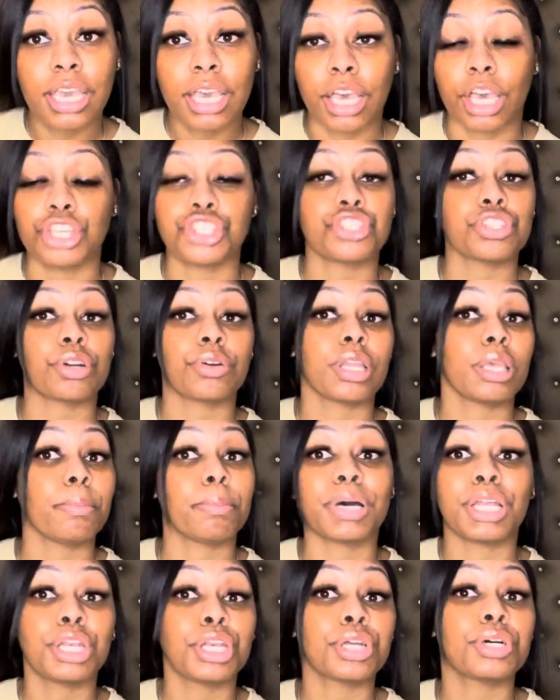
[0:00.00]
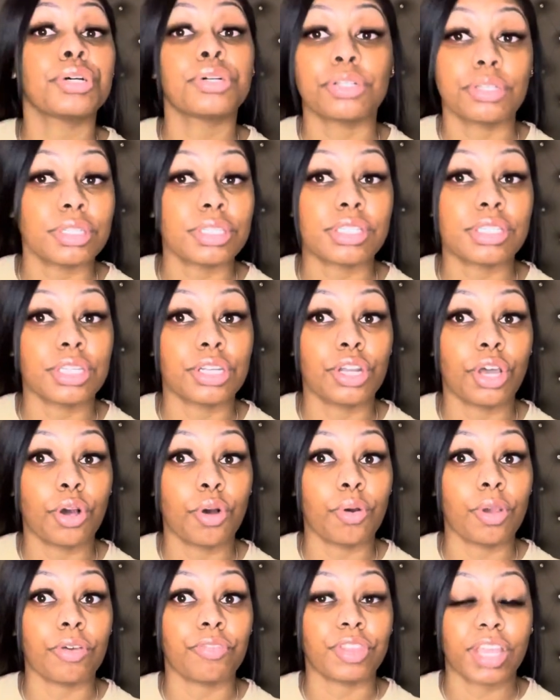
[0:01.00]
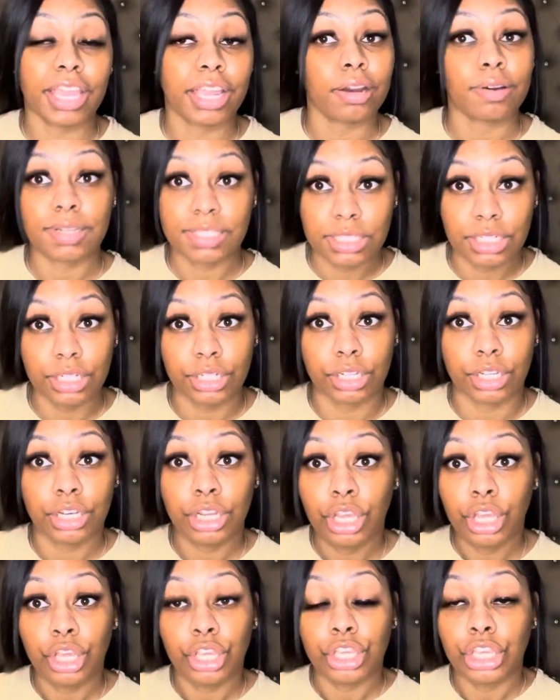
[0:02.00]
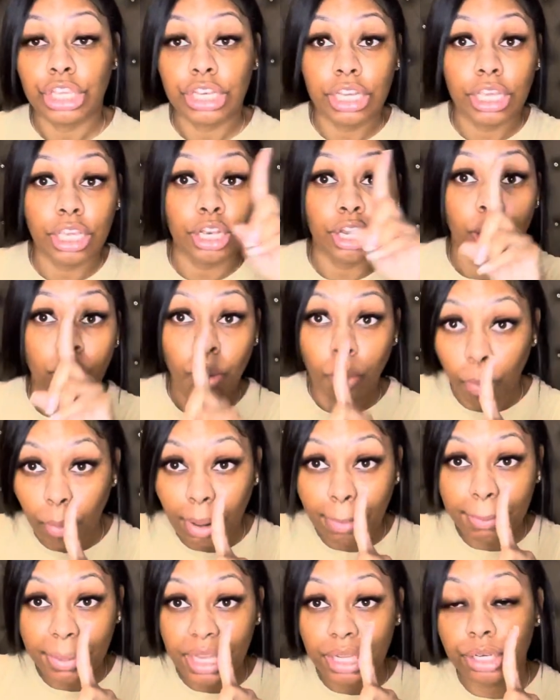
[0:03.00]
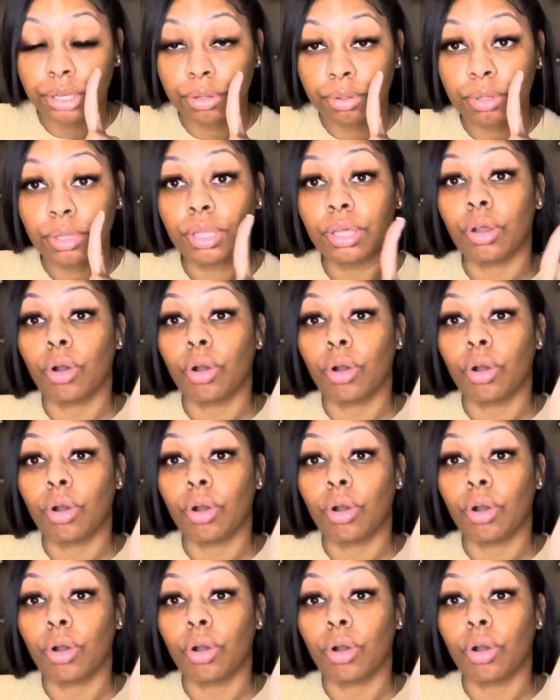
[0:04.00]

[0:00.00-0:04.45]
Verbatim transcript: because you don't need bundles to know if the hair is good. You need one bundle.